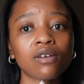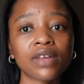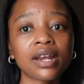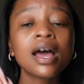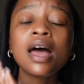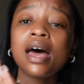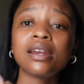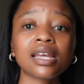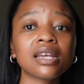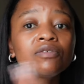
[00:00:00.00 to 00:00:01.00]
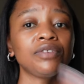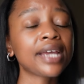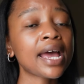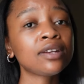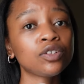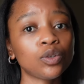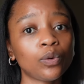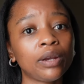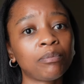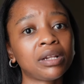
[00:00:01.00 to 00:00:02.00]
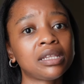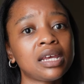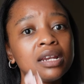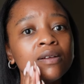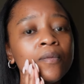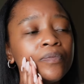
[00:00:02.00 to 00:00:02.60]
of that. And again, if you can do it, but then